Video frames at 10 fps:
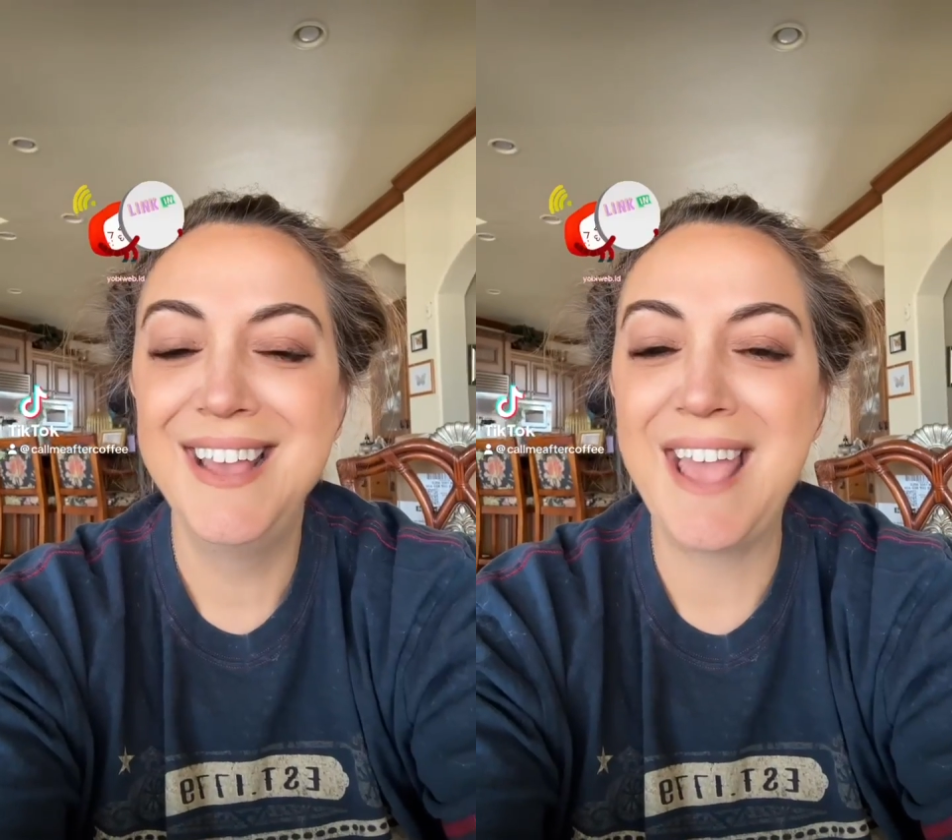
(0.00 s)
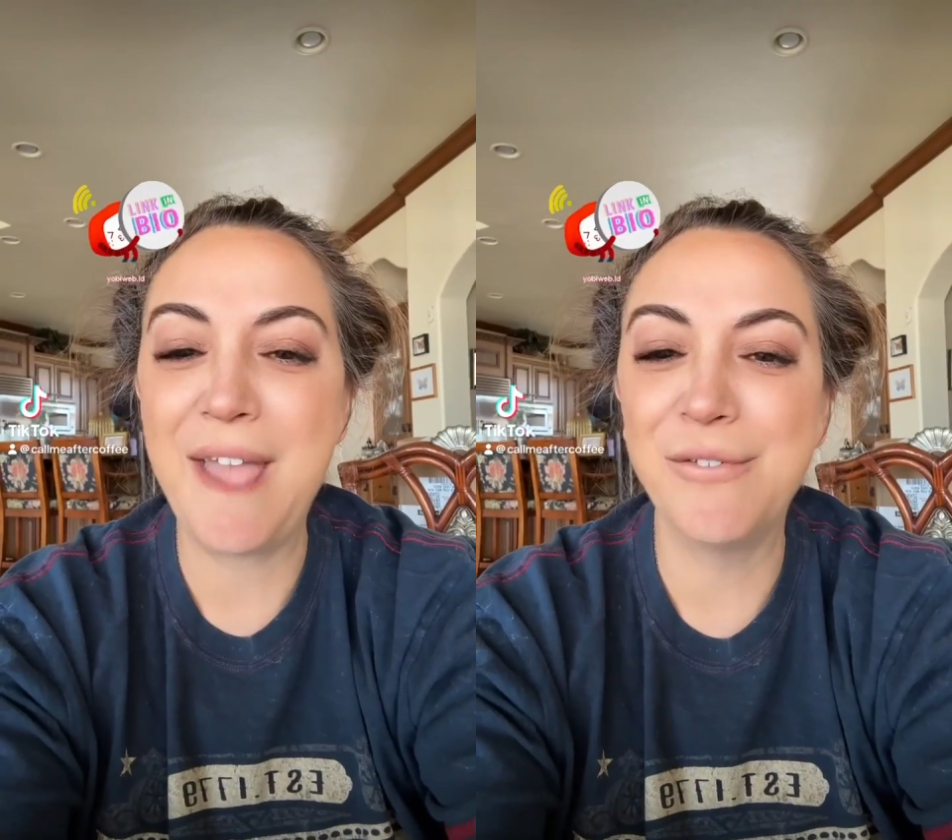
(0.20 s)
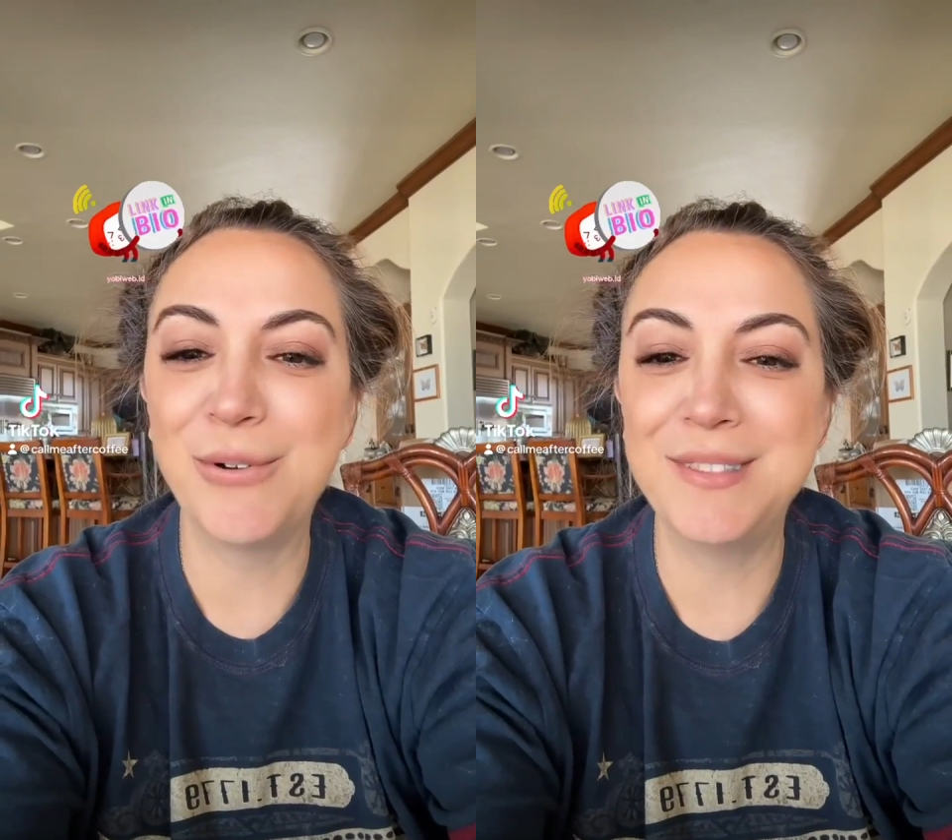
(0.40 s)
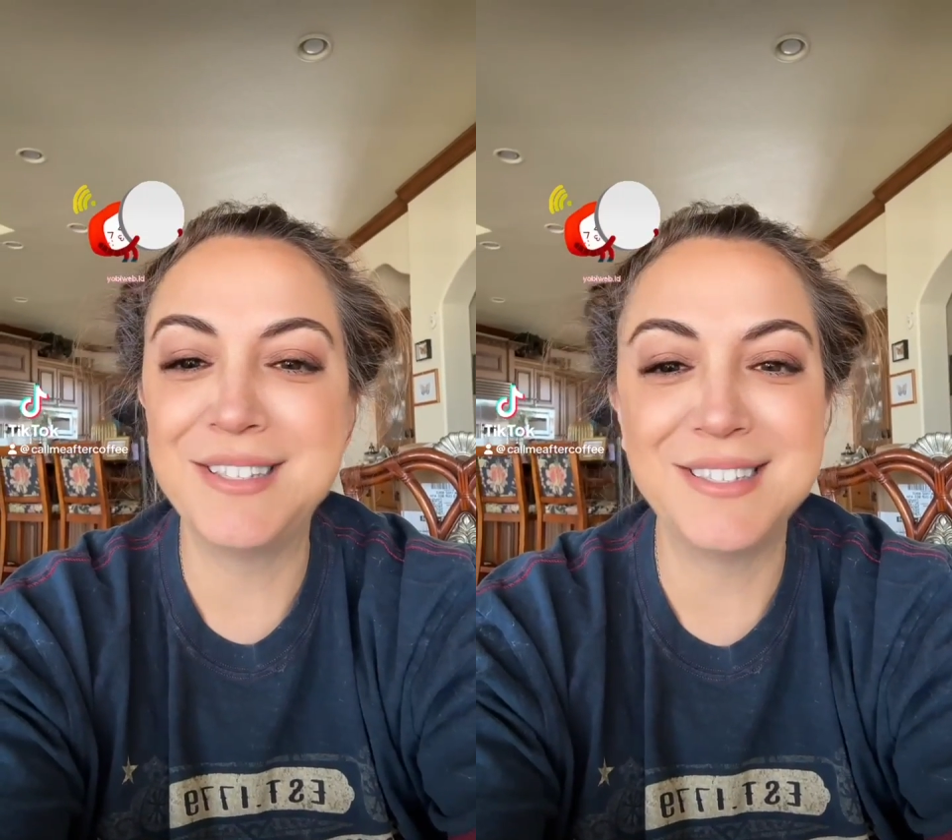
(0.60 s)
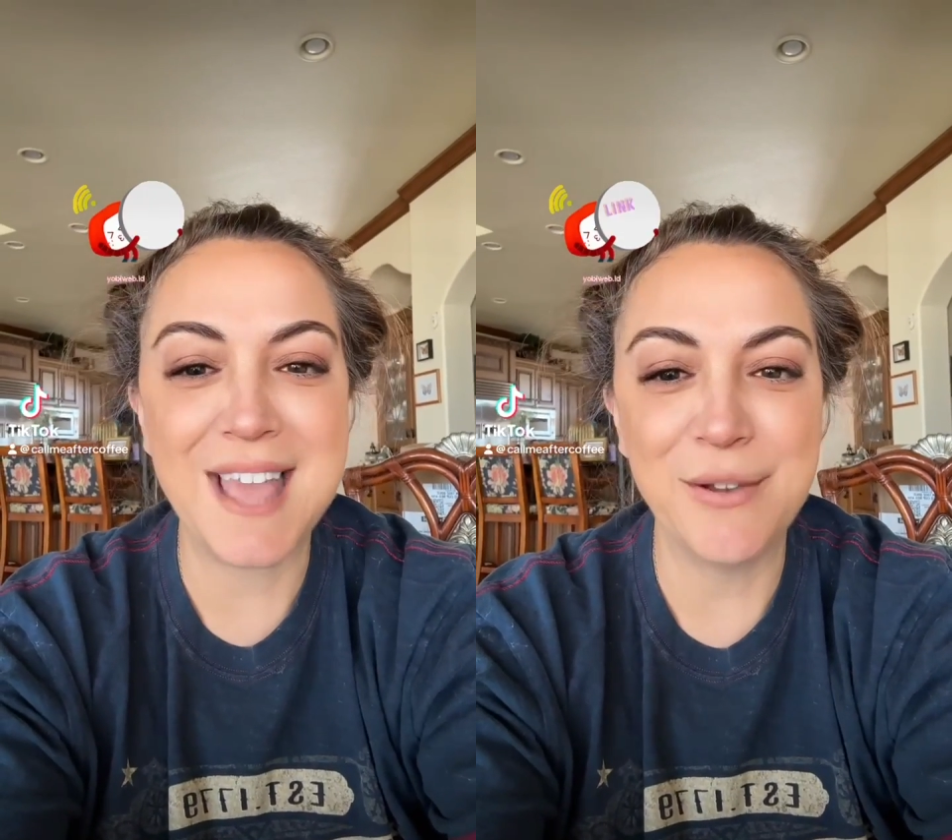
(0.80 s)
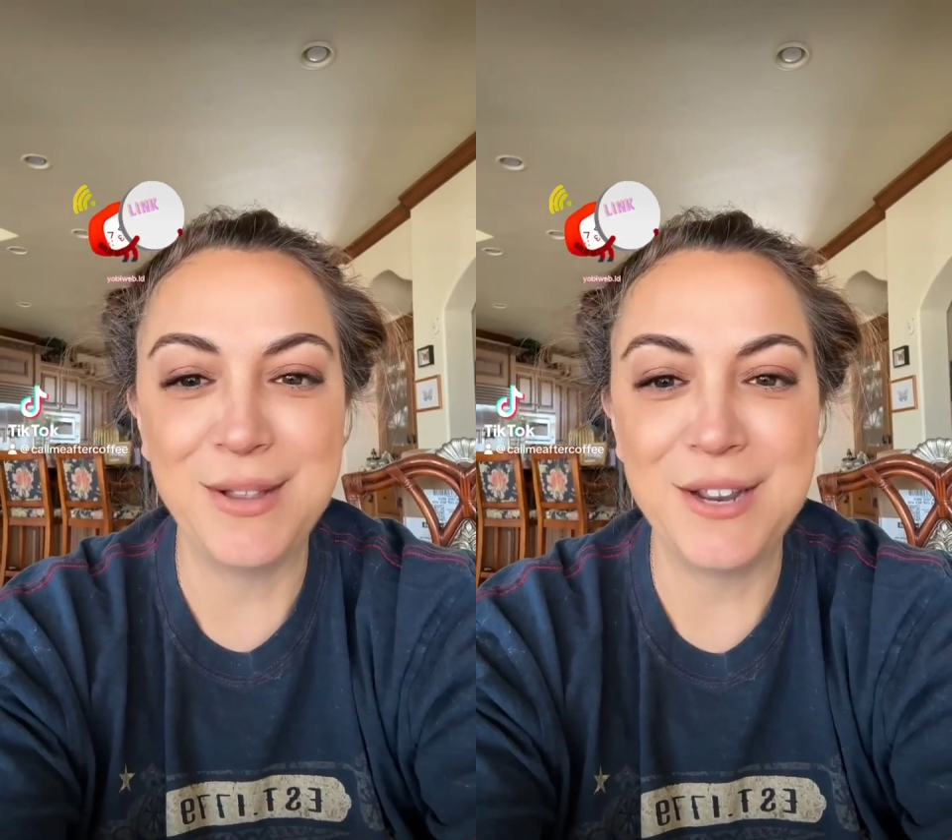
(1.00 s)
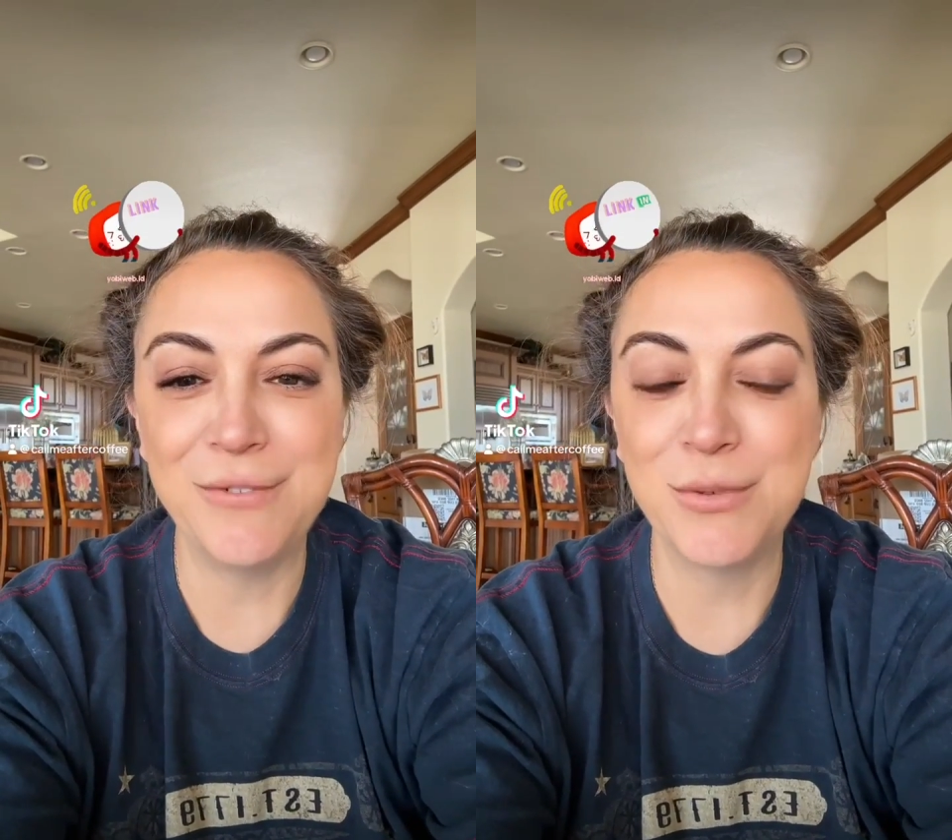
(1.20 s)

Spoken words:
Hey everyone, this is Katerina from